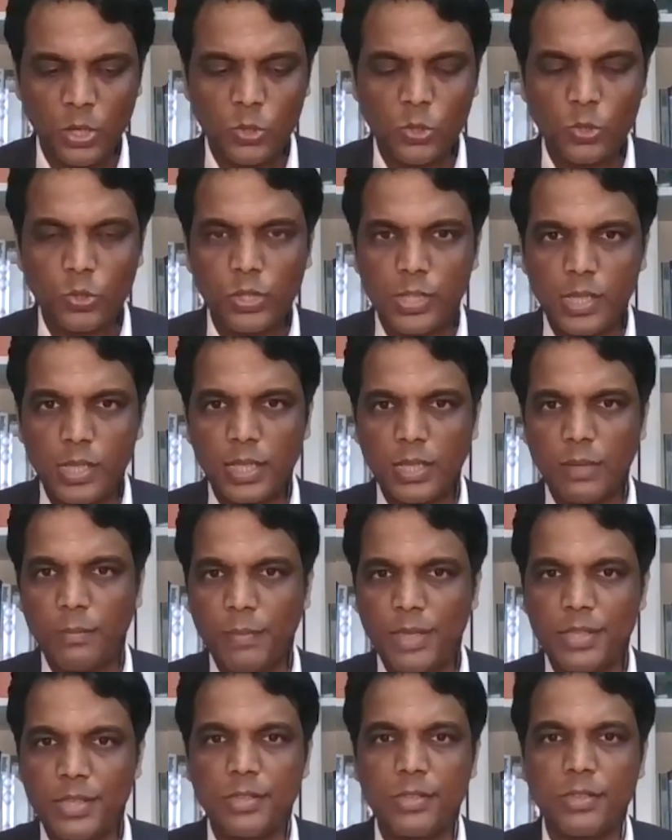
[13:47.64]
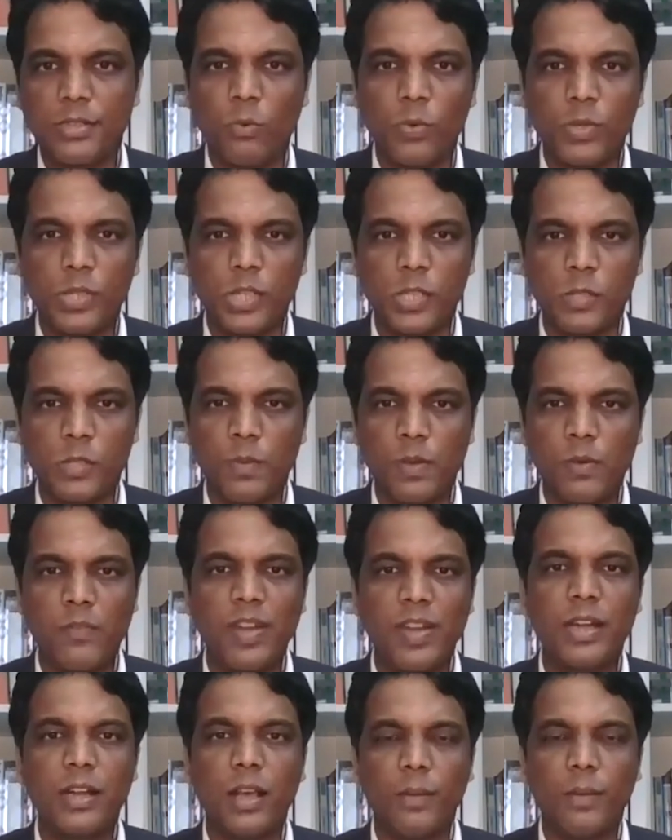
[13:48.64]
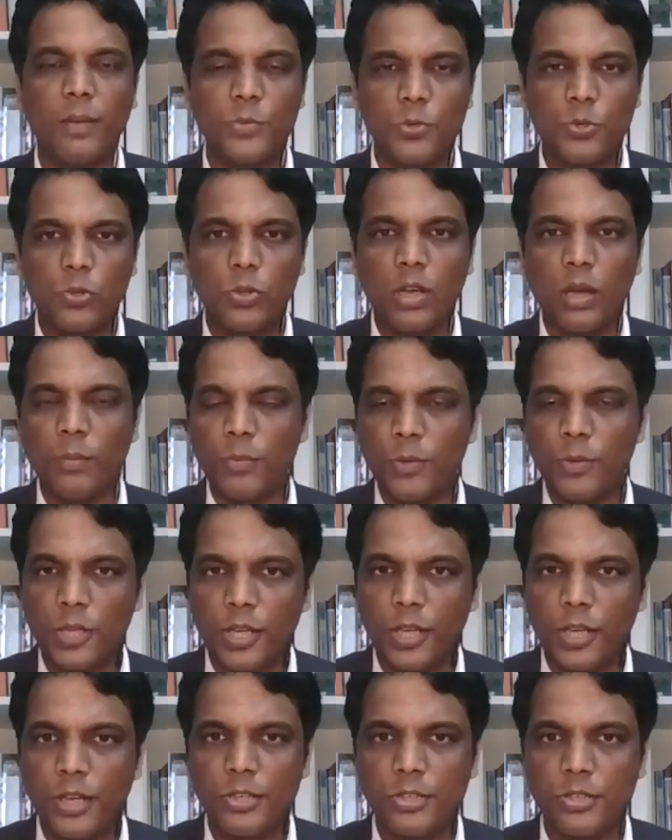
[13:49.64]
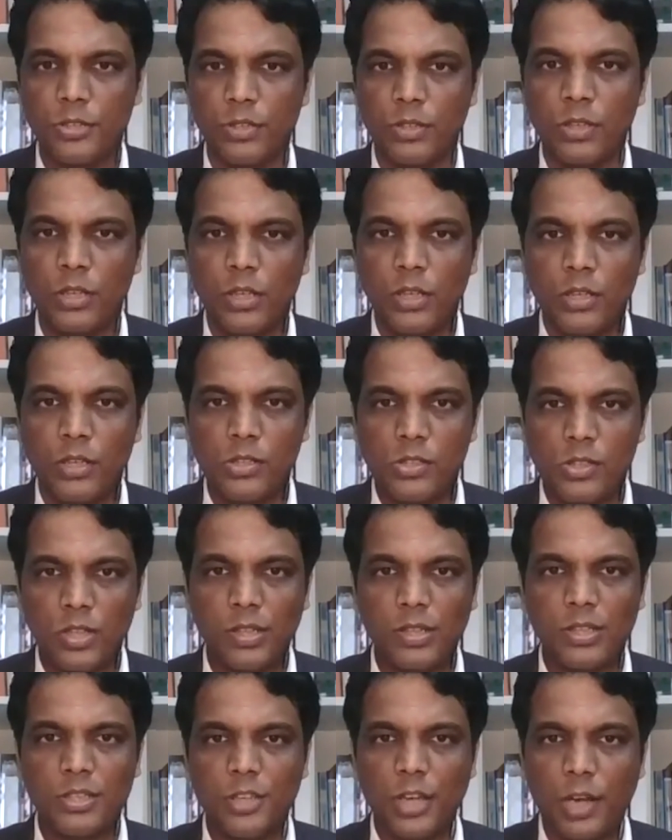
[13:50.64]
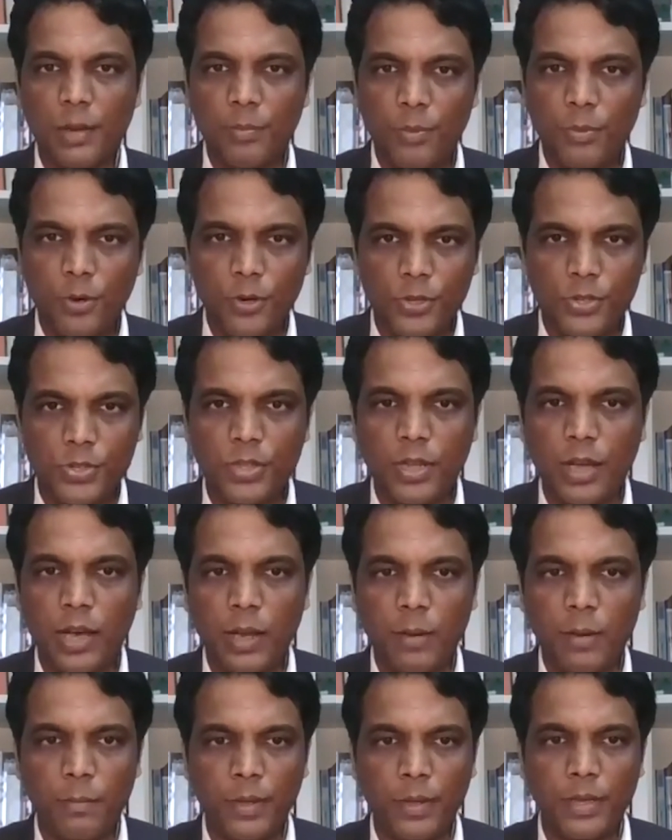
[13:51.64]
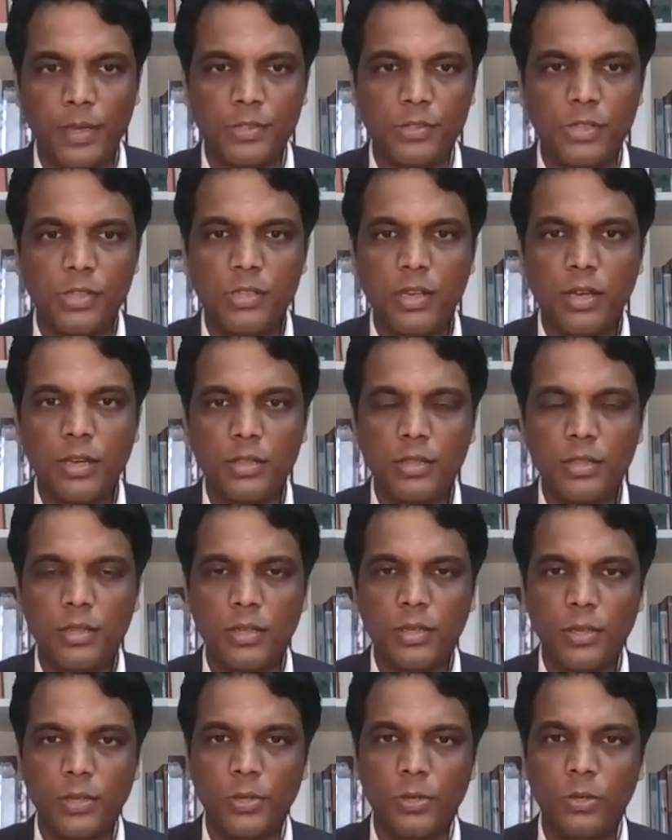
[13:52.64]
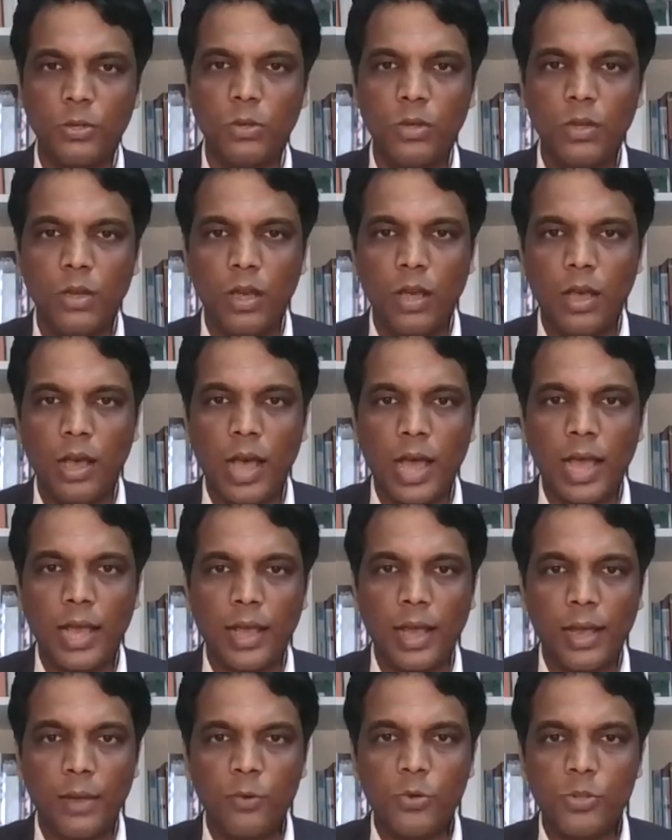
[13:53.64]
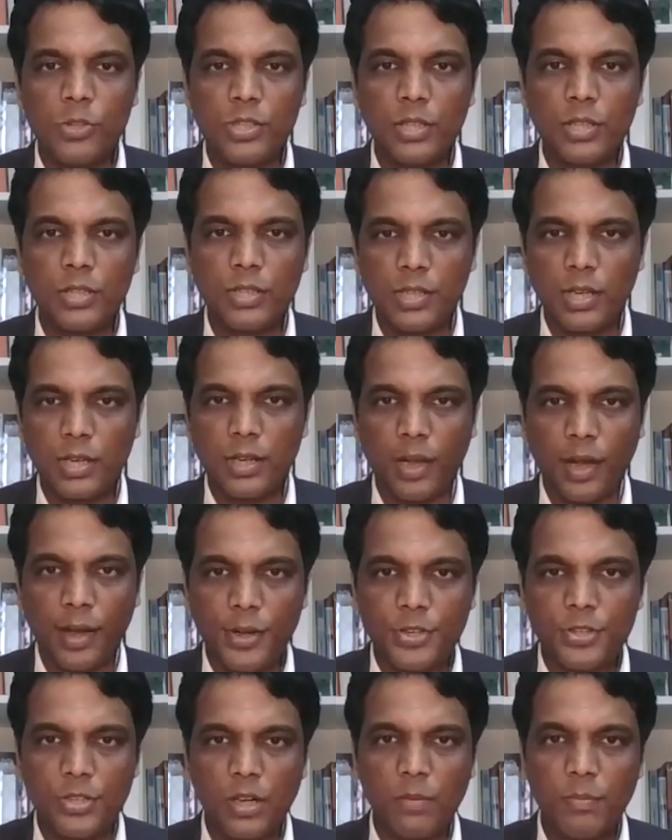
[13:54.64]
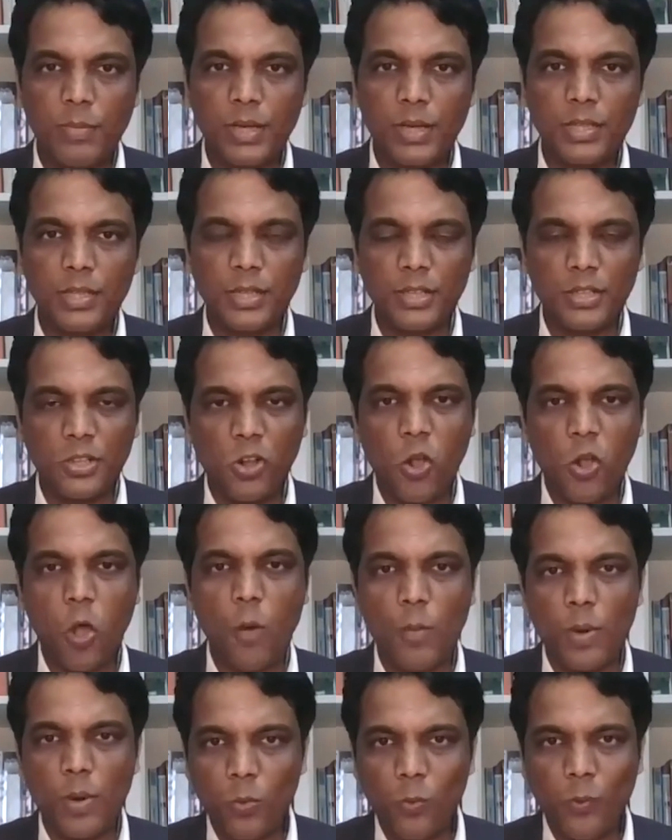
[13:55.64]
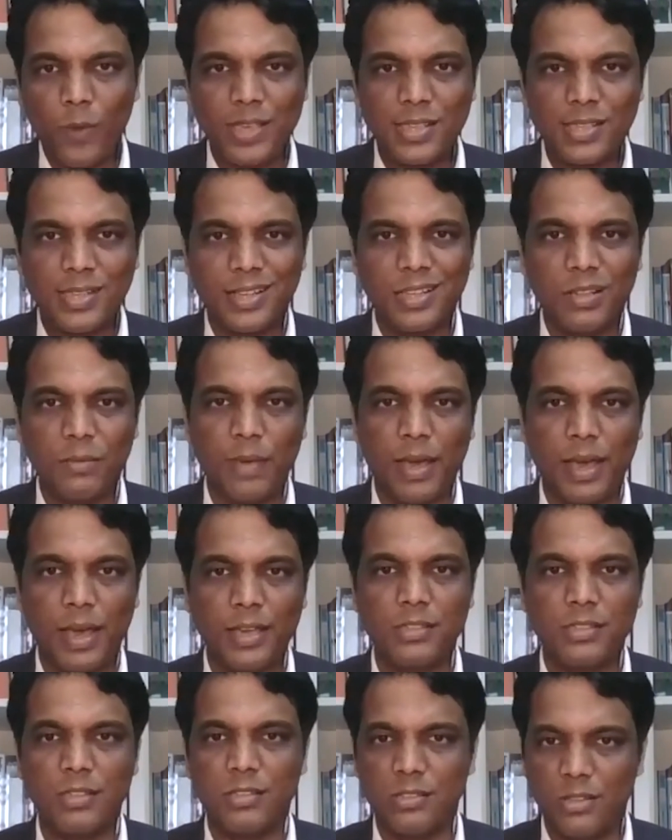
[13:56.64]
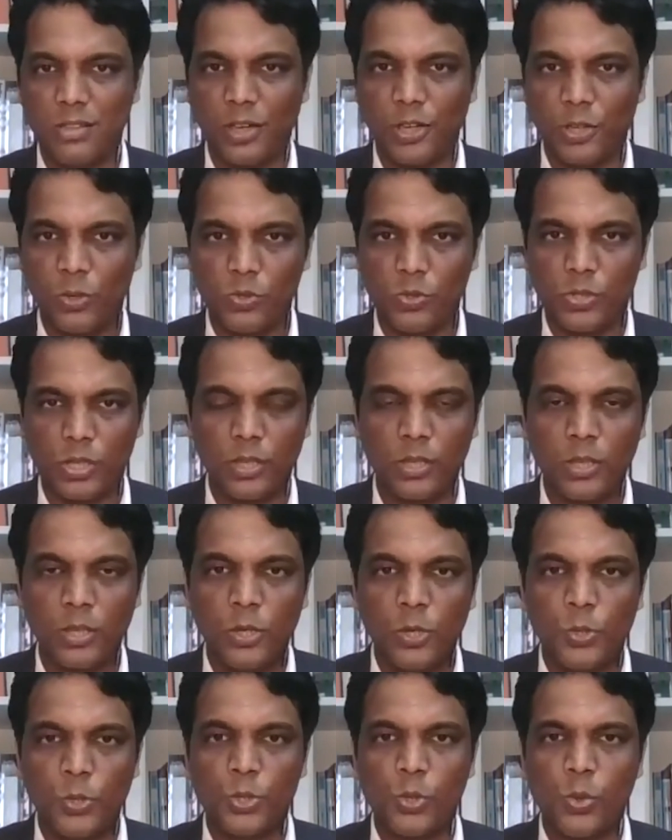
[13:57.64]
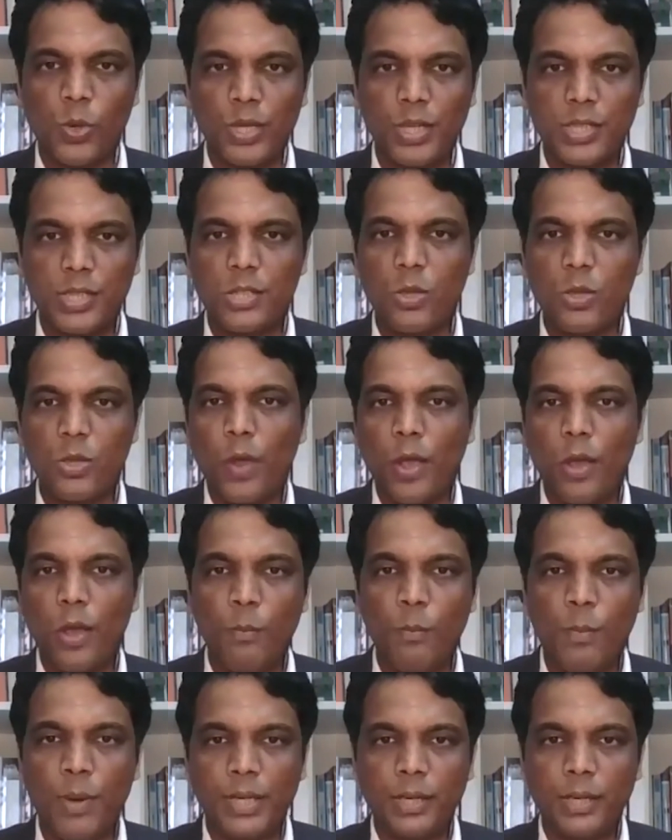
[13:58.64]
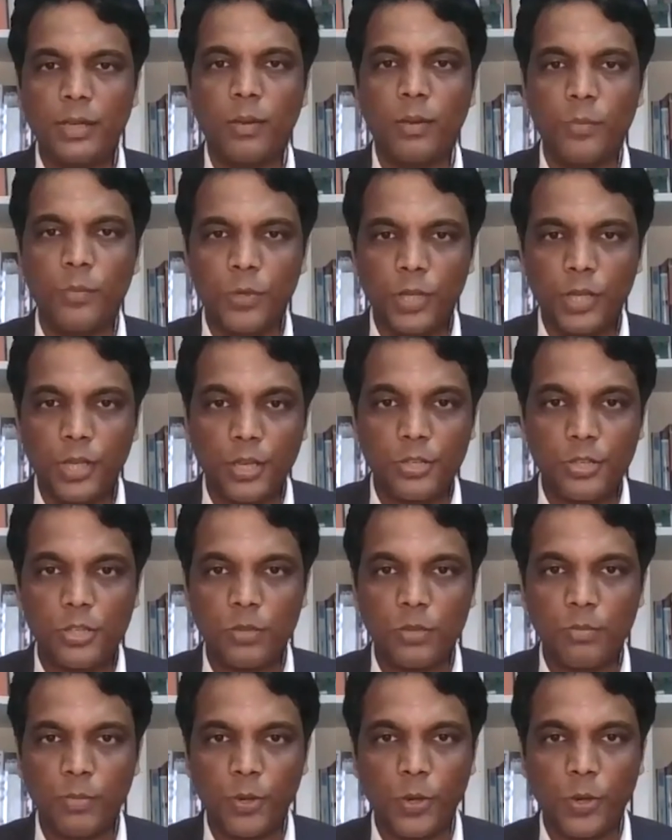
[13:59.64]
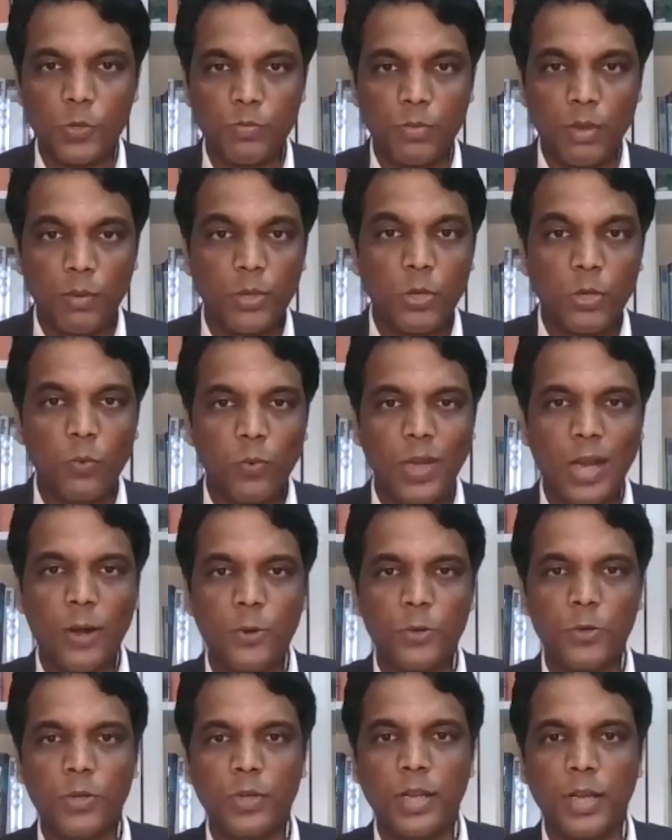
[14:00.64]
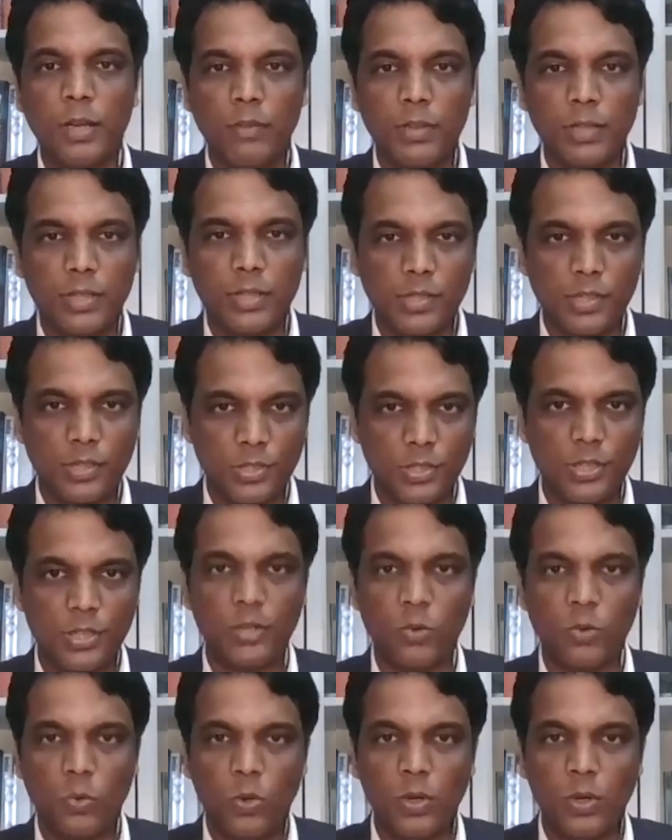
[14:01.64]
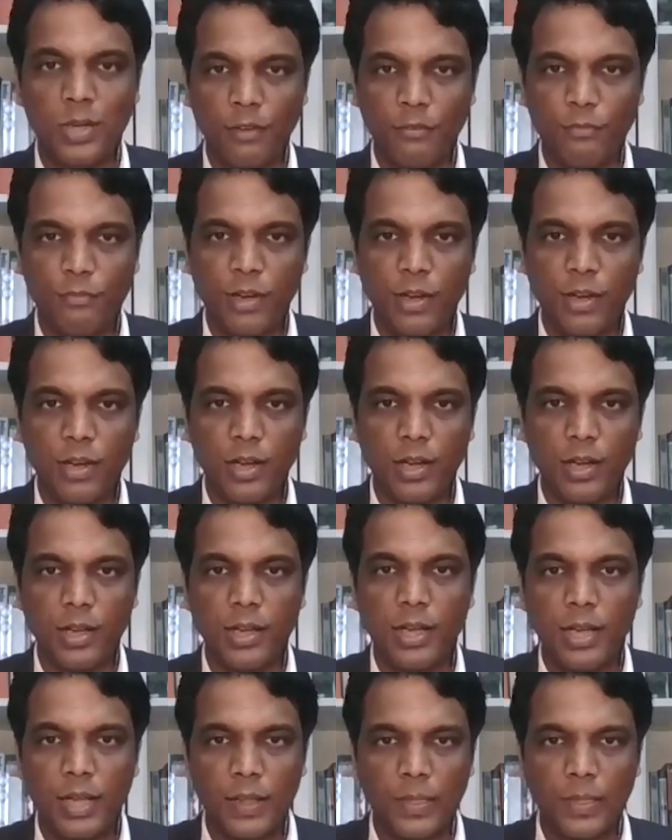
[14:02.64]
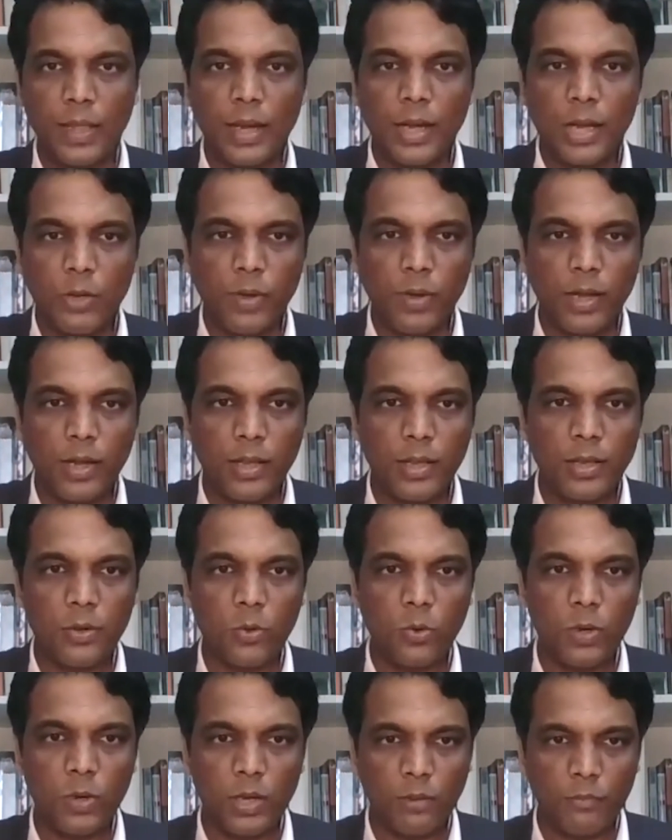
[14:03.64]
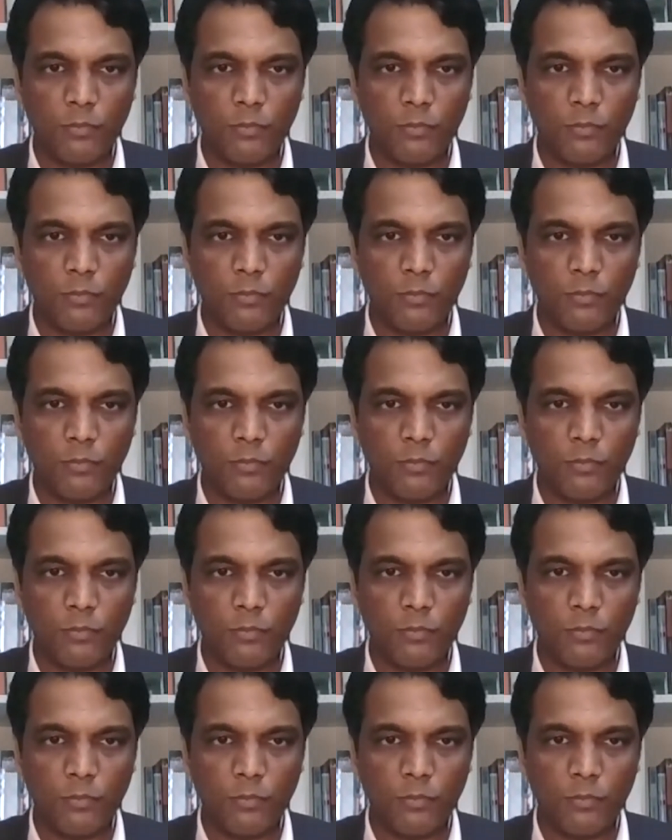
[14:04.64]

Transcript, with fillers: So these are the best services. But when it comes to communication, still the chatbots, the RPAs, these are the, you know, I, I won't say these are traditional, but these are the common ways that the banks are still using. So what is the way of better communication? Because maybe you will have to deal with a 60 year old differently than a 20 year old